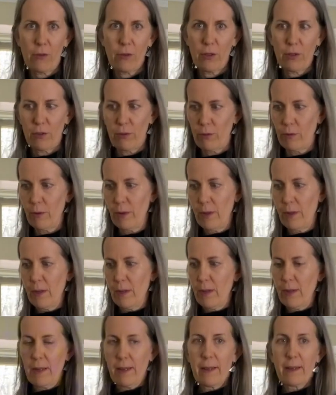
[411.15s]
You
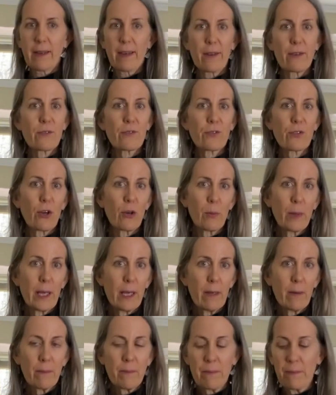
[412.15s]
get a SCOBY,